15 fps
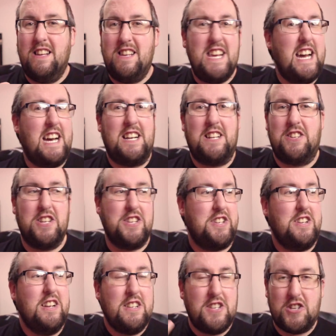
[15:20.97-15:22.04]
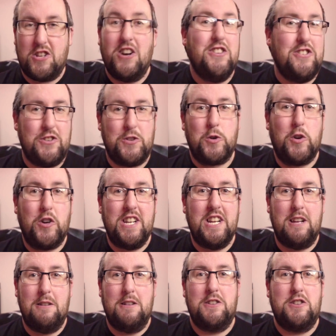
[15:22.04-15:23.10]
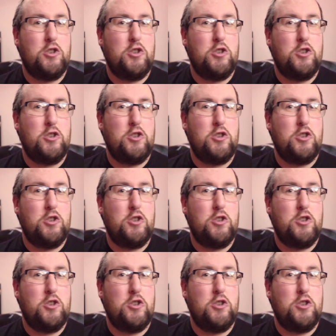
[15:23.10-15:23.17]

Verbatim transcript: yeah, just start enjoying it.